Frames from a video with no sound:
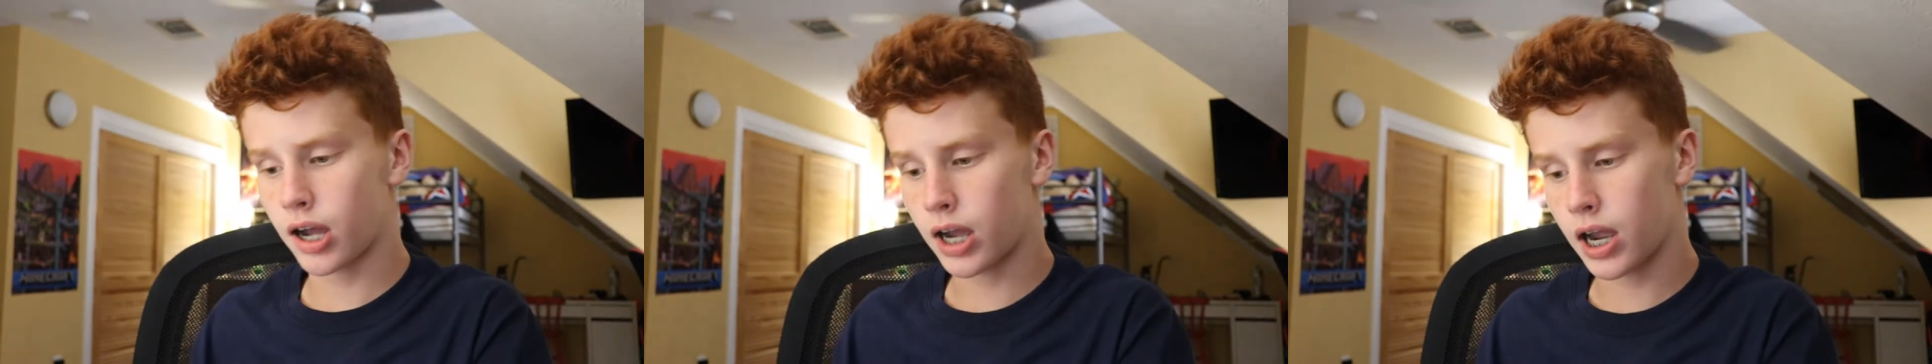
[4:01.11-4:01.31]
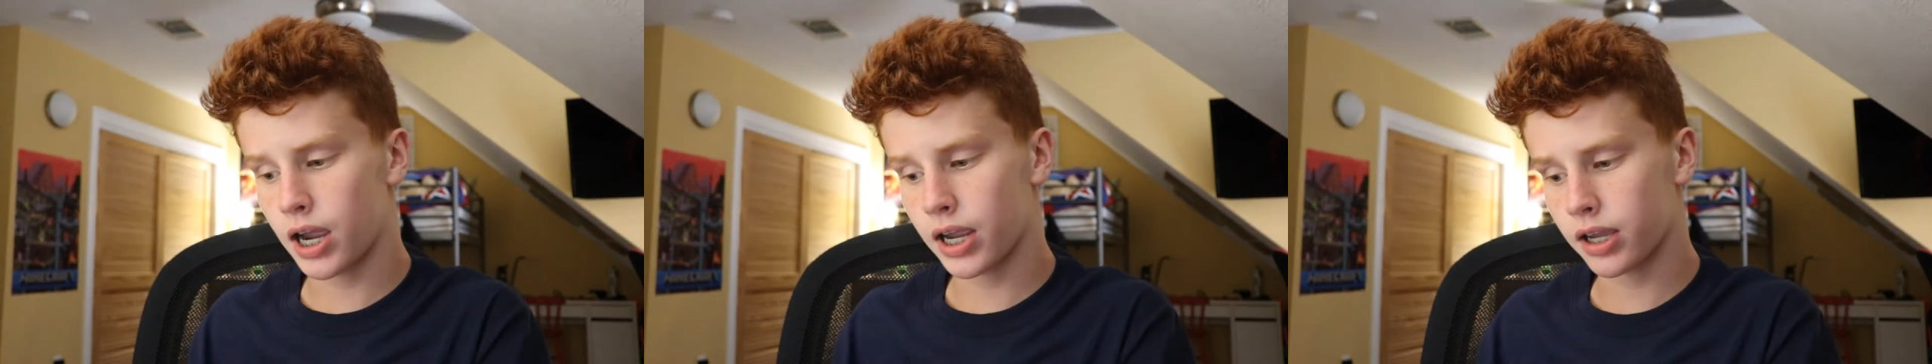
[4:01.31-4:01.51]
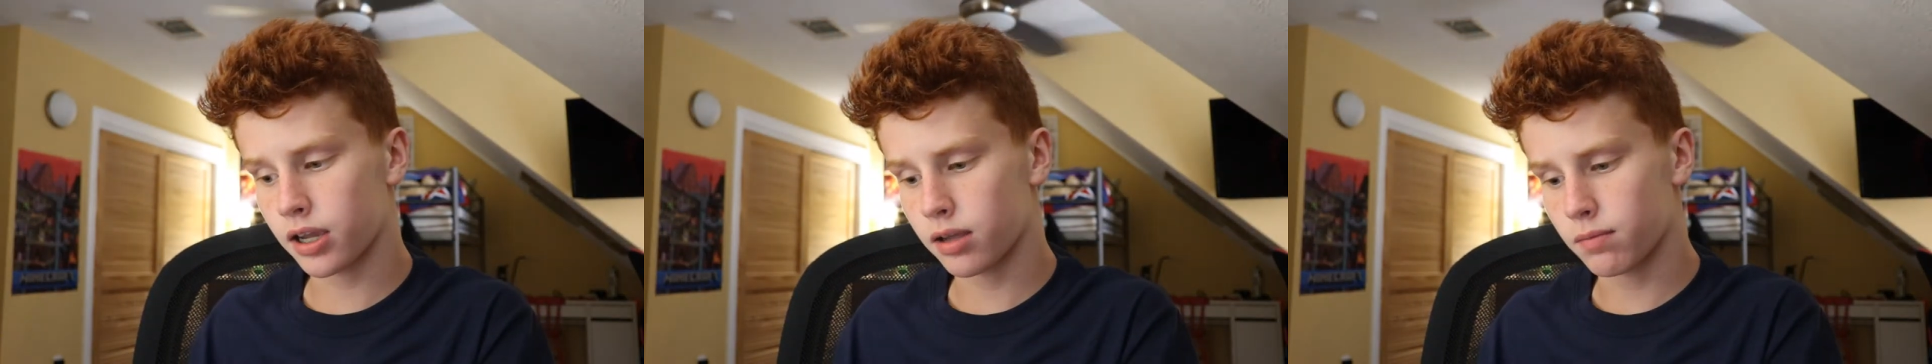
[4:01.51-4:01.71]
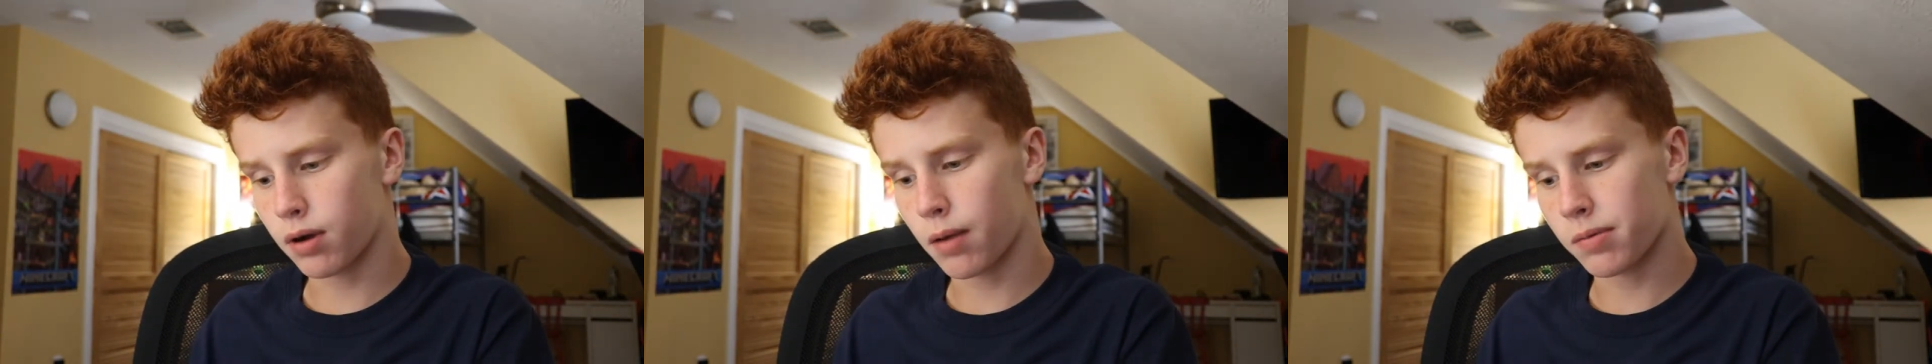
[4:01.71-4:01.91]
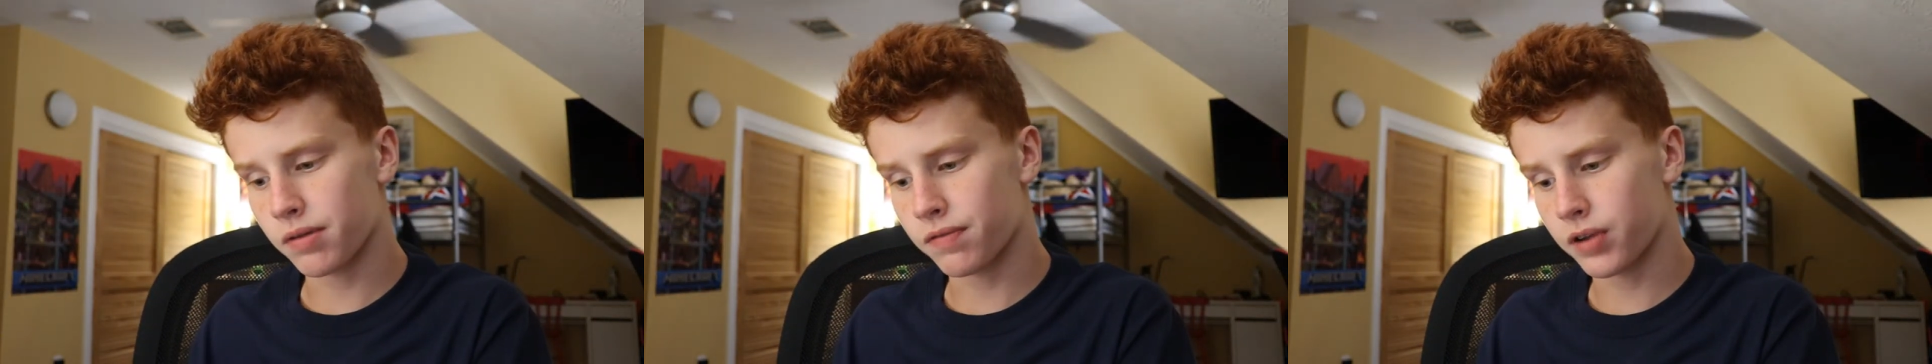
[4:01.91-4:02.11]
I can
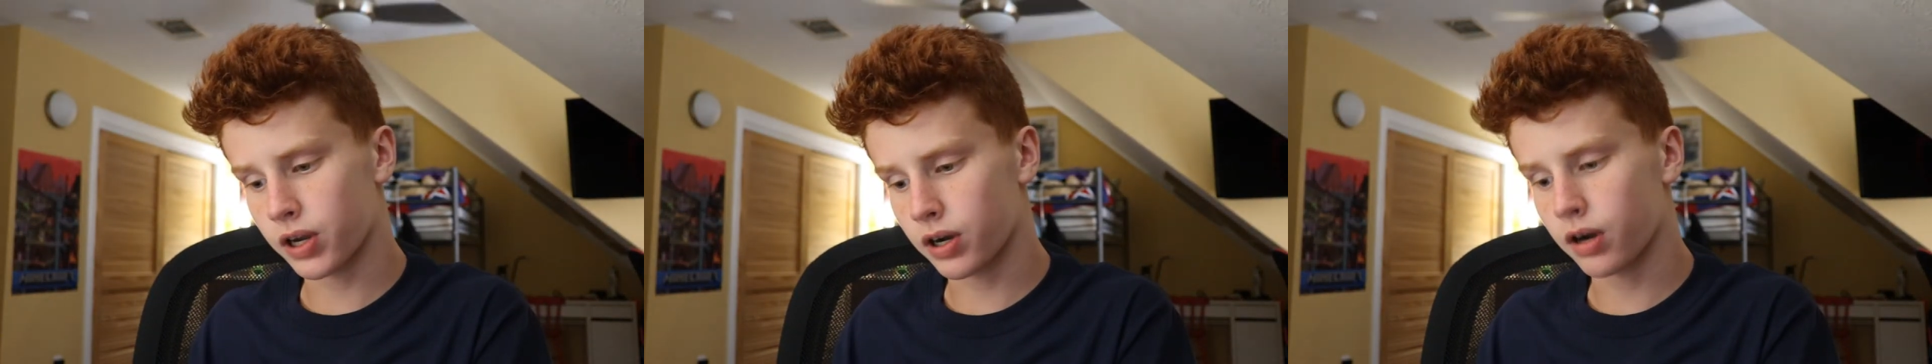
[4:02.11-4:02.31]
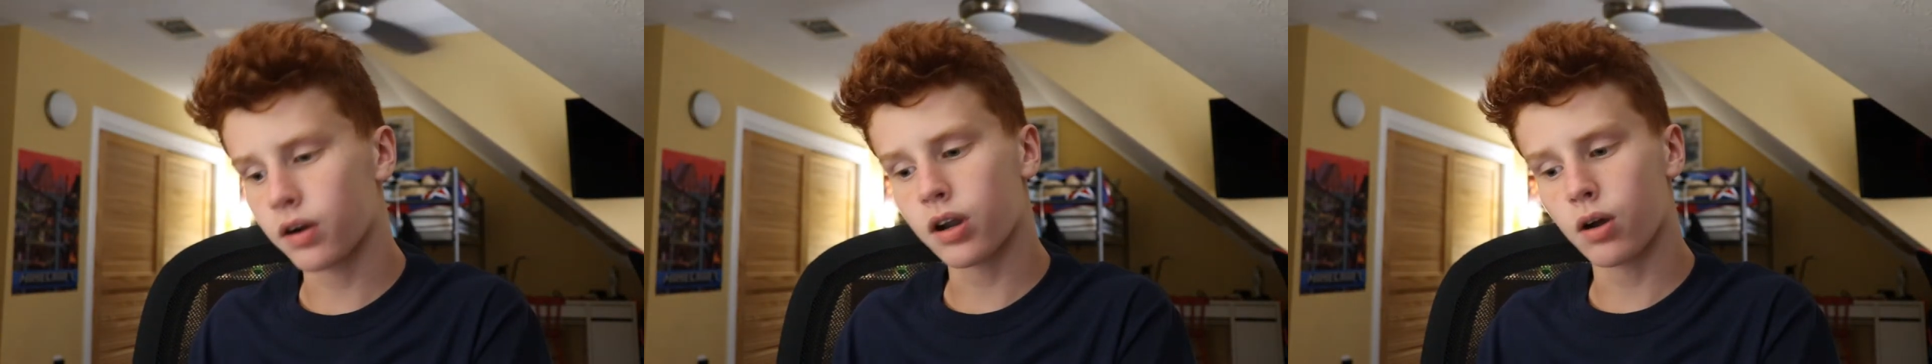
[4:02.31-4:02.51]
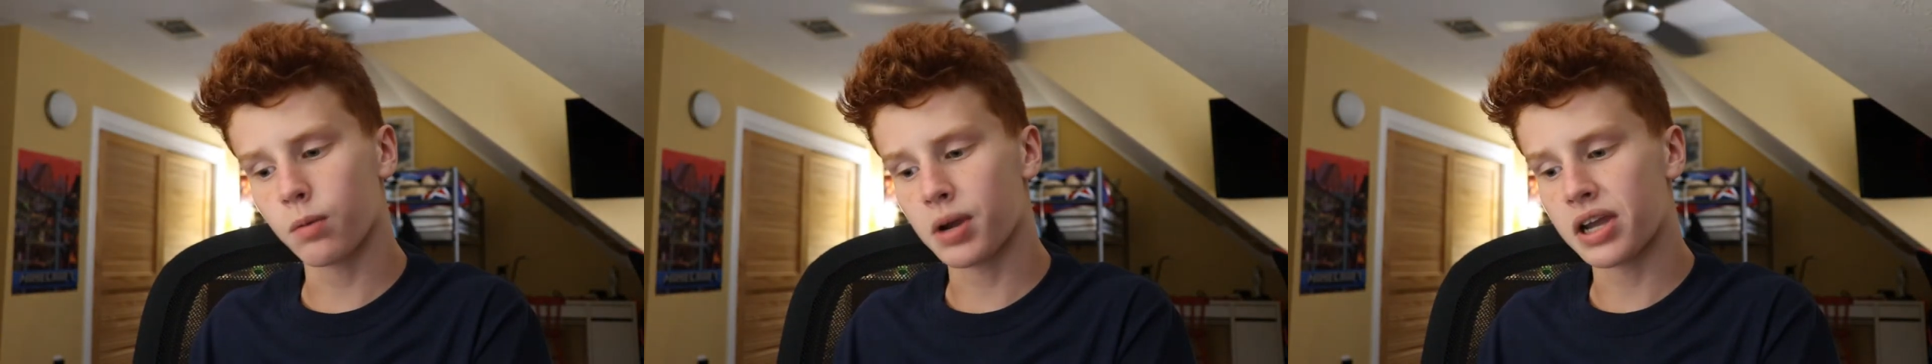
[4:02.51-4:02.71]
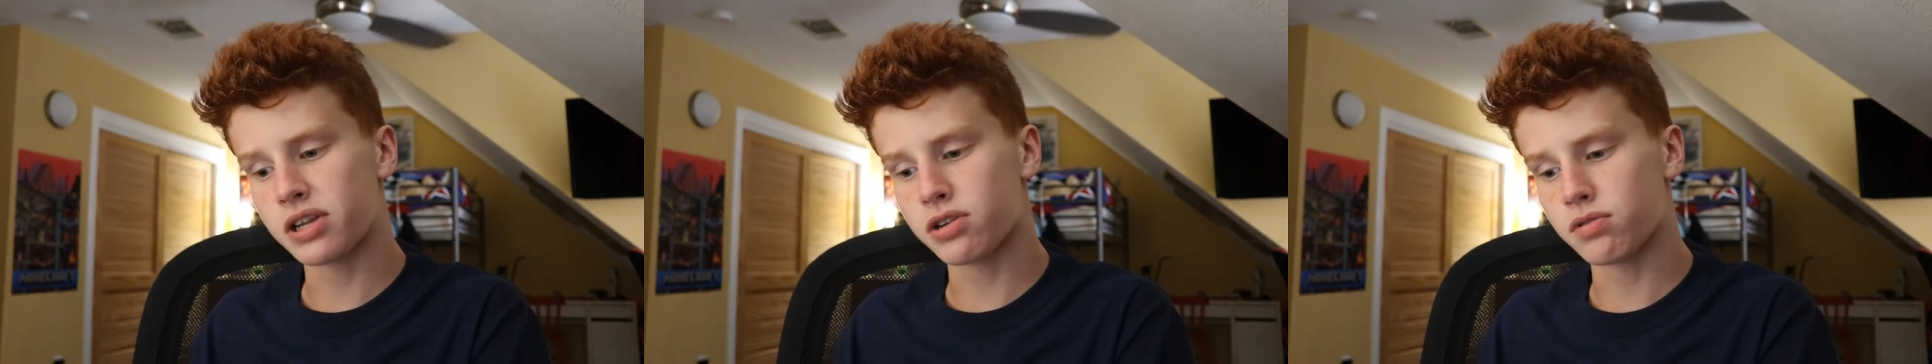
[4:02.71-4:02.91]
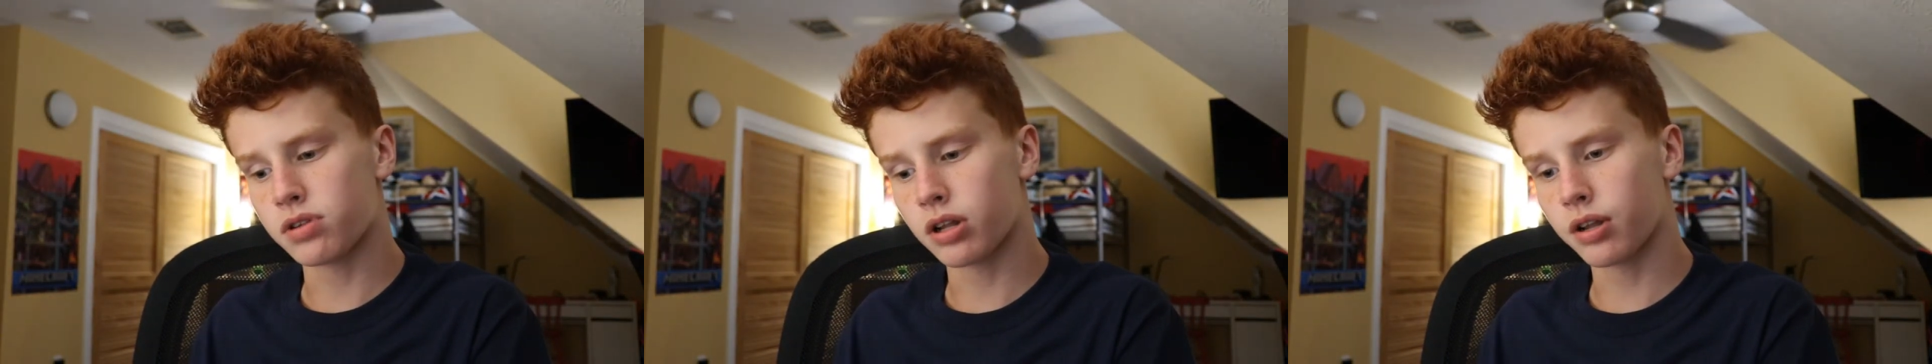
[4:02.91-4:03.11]
probably figure out a way to